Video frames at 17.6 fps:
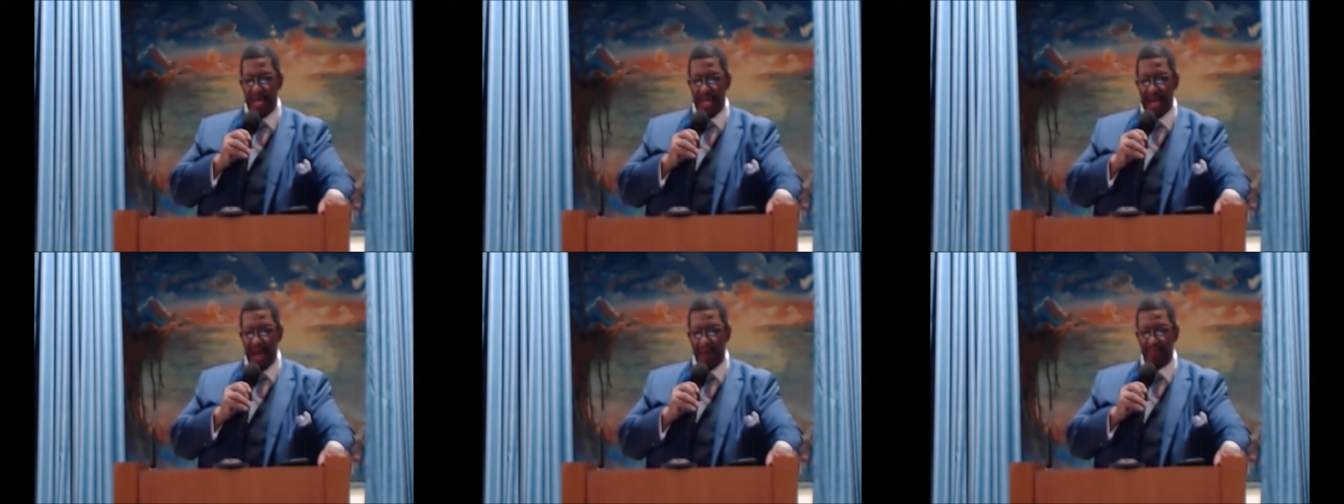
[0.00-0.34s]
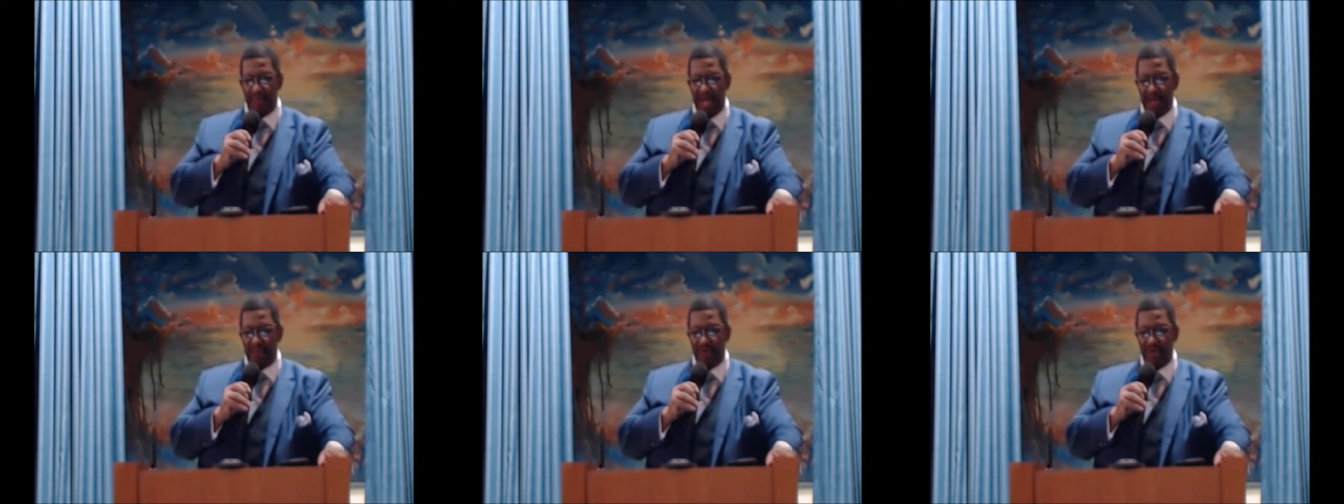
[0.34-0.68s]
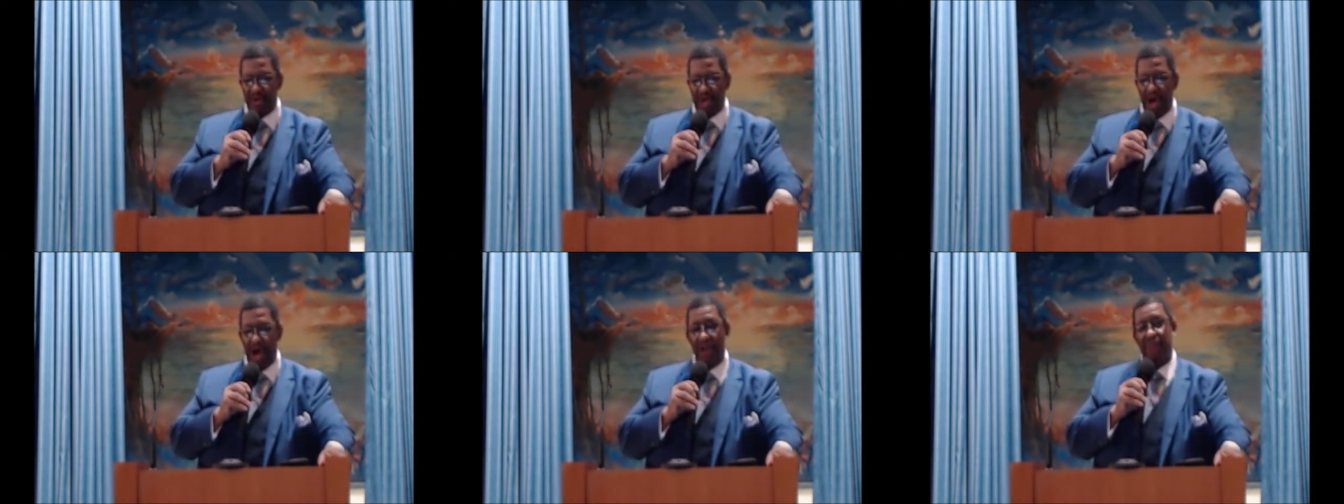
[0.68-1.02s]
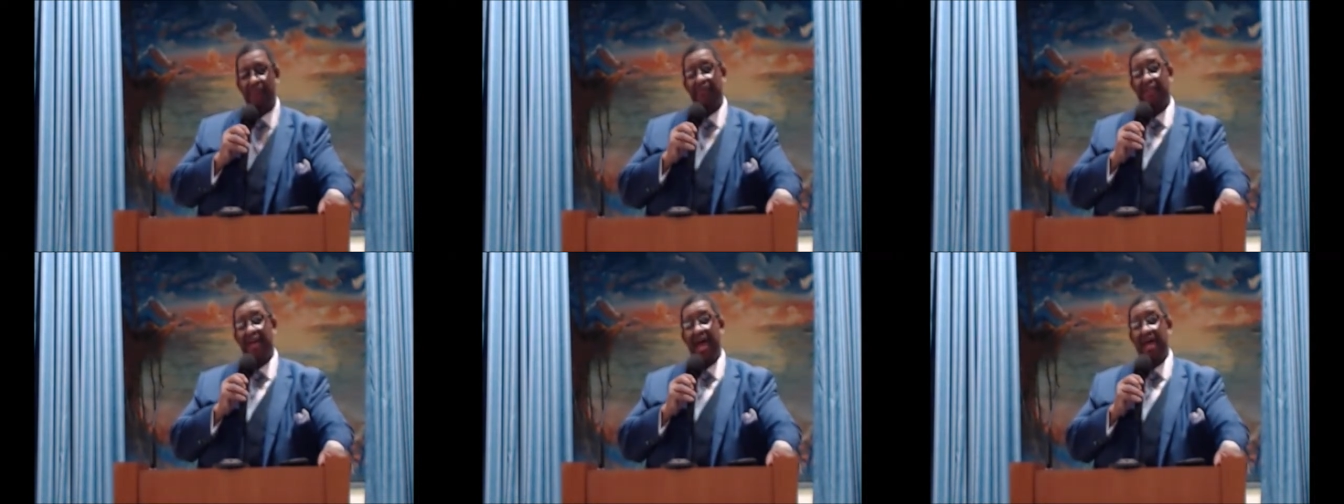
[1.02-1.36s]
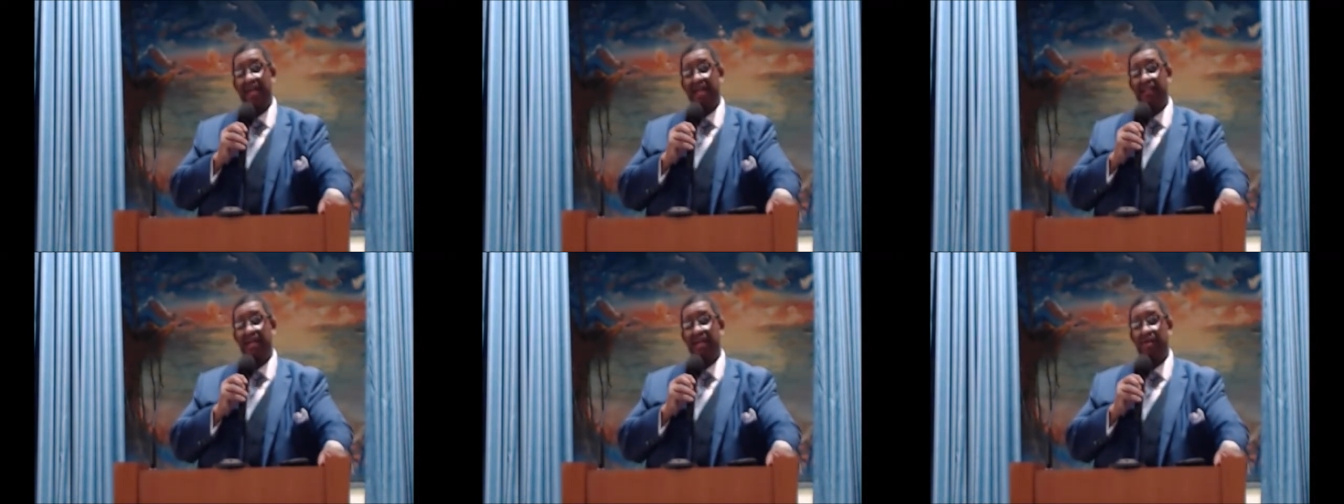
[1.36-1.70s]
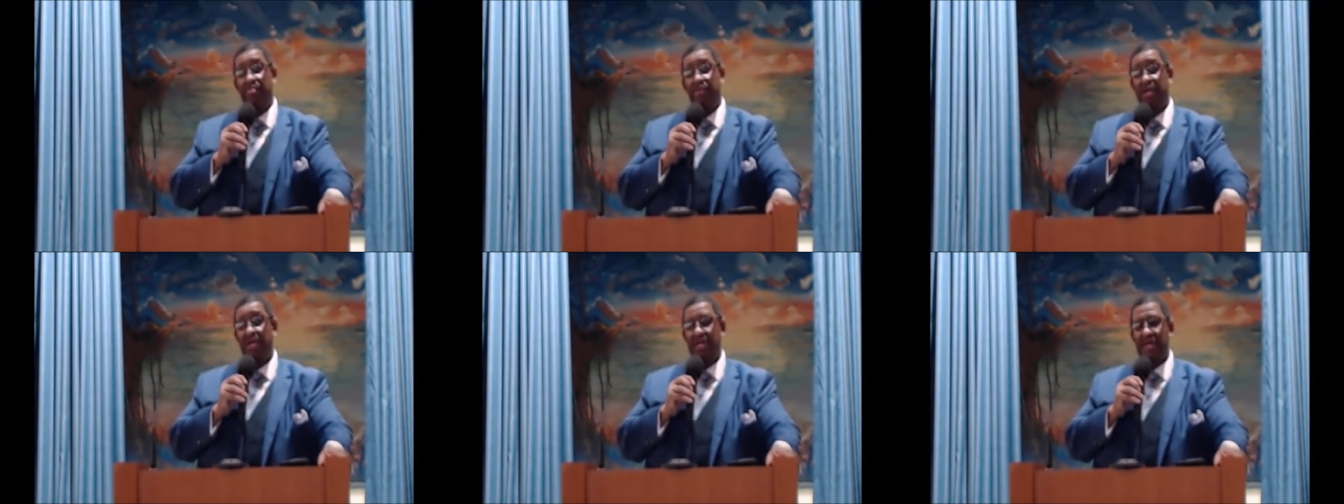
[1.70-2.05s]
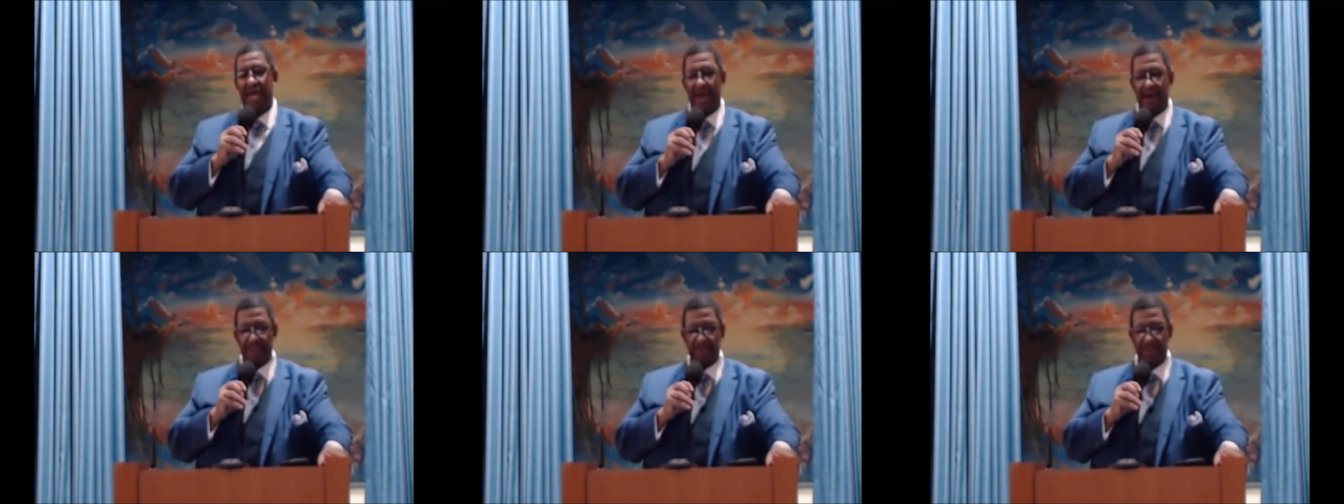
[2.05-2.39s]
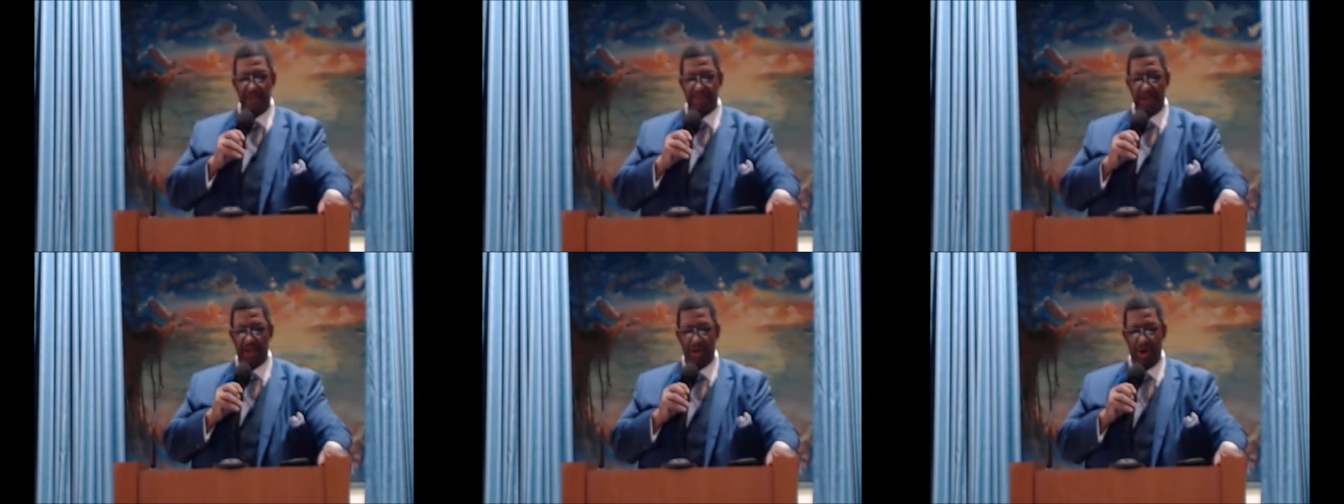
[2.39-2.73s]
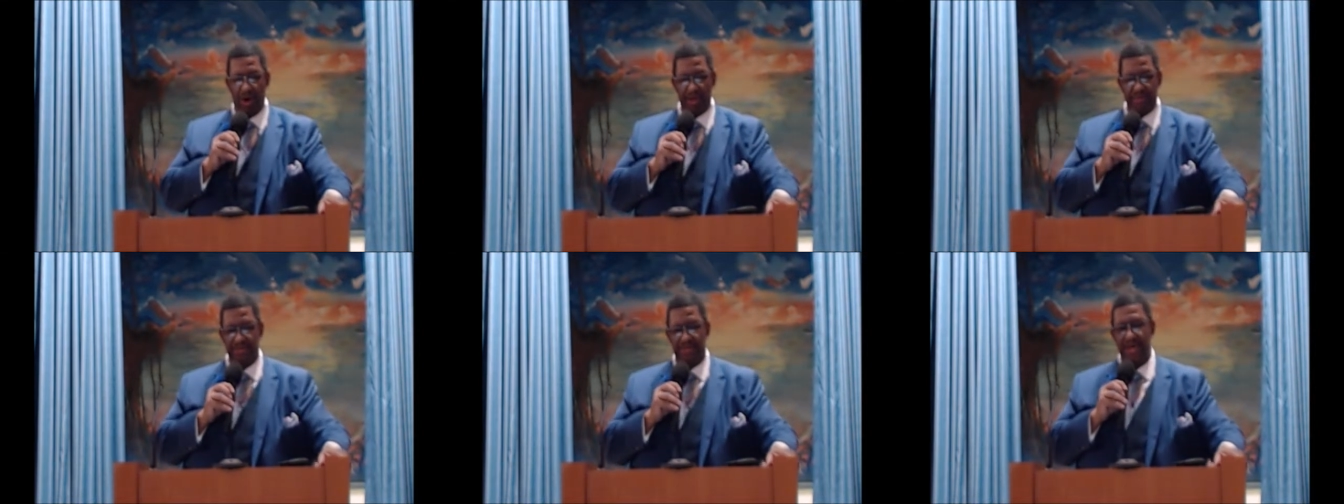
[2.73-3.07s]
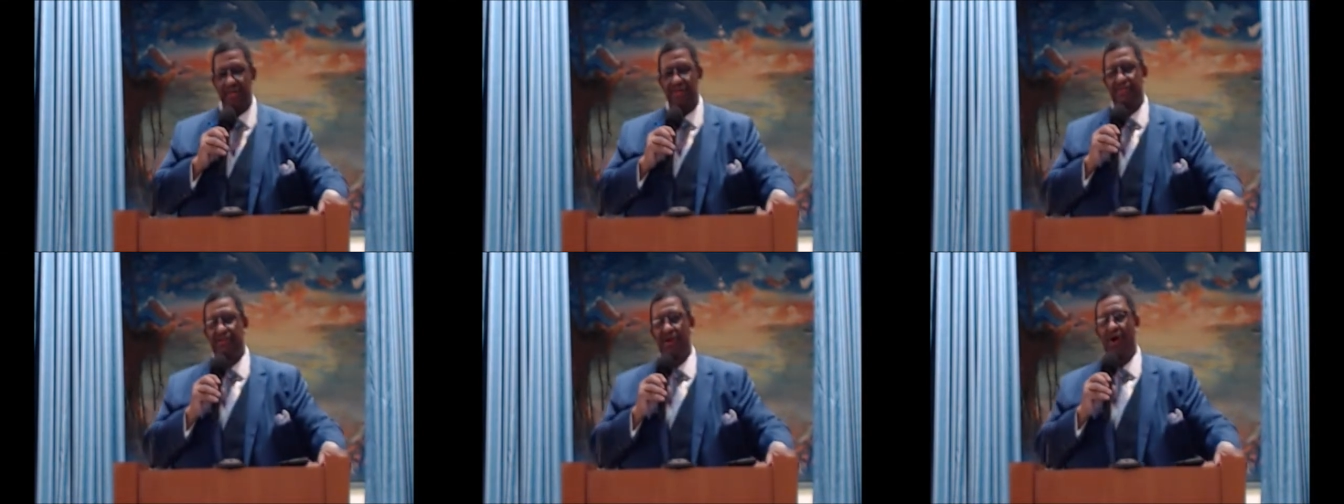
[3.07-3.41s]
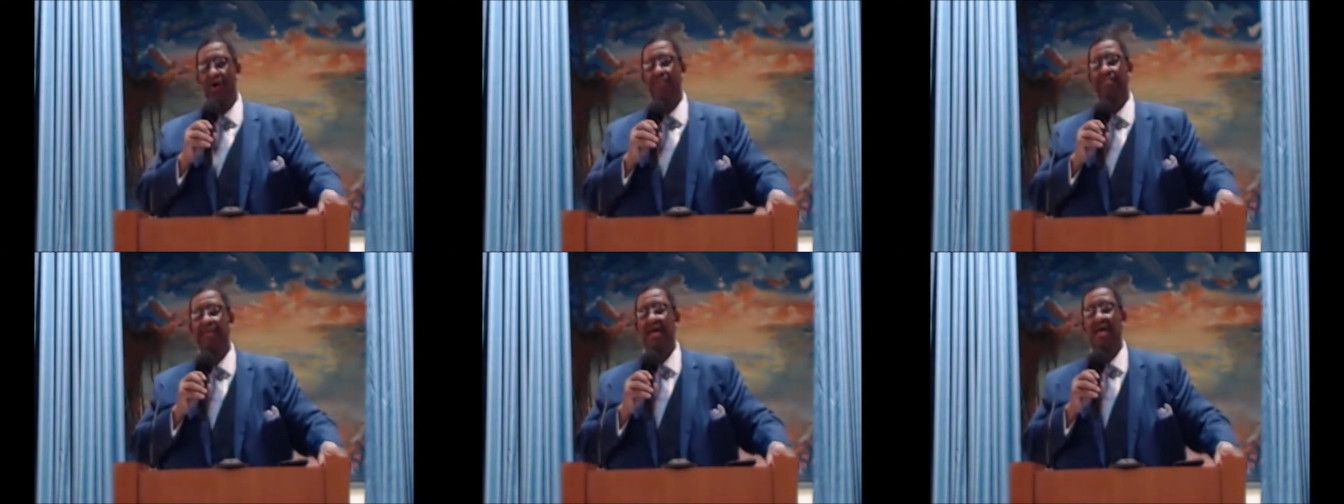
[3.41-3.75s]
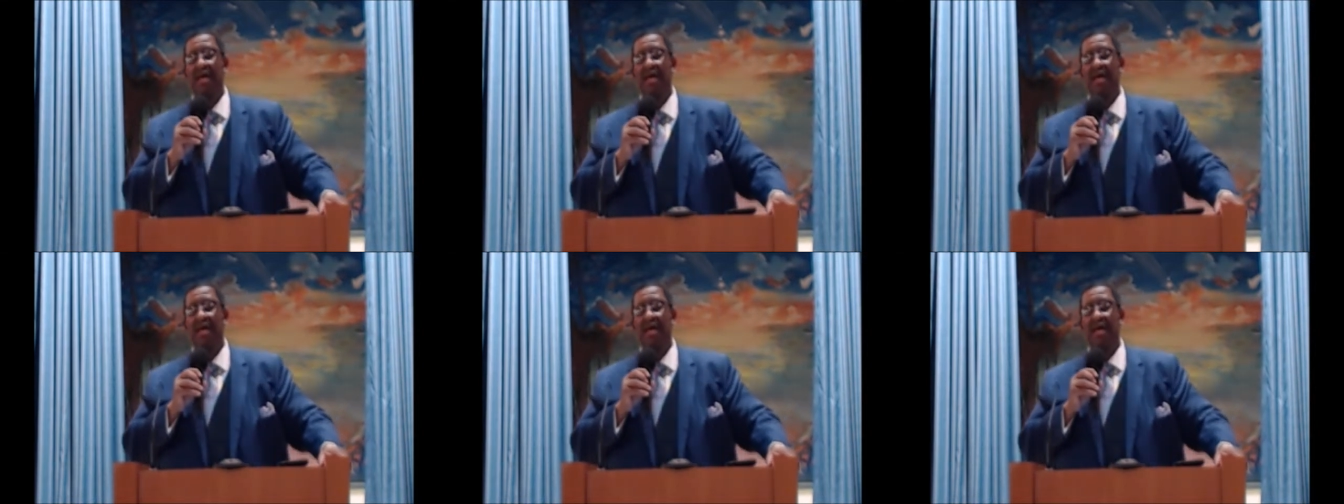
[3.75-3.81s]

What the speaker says: And I'm thankful to God for that. And then immediately after, if the Lord says so,